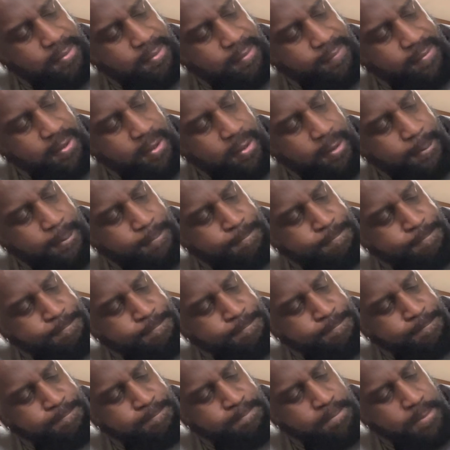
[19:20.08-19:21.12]
of
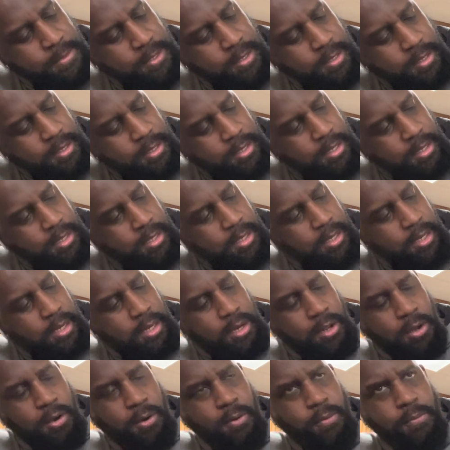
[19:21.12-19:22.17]
you
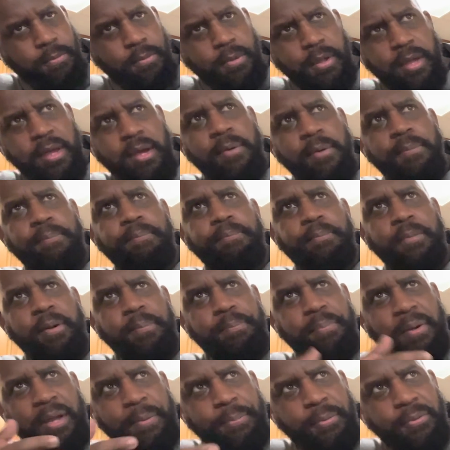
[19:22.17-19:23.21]
know, when
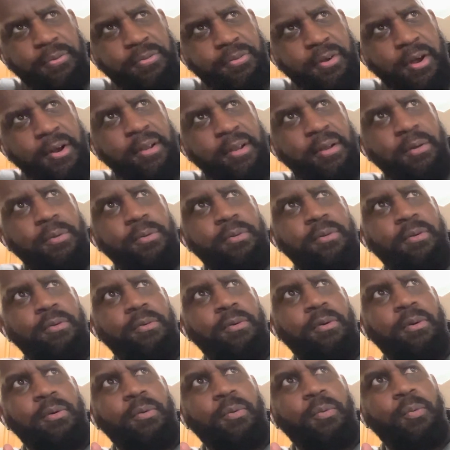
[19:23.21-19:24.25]
people started to
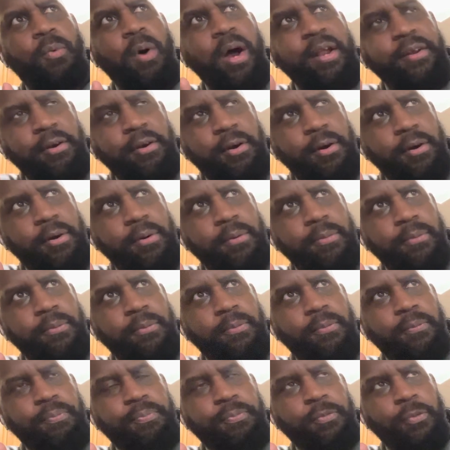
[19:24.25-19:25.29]
wonder
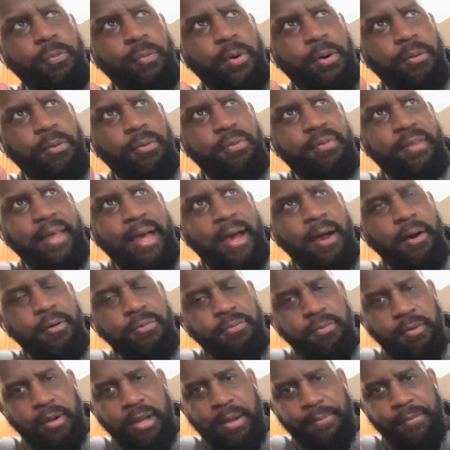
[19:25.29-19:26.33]
where those
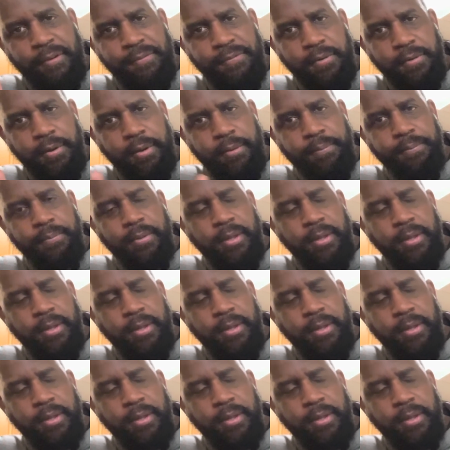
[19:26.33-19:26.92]
sounds were coming from,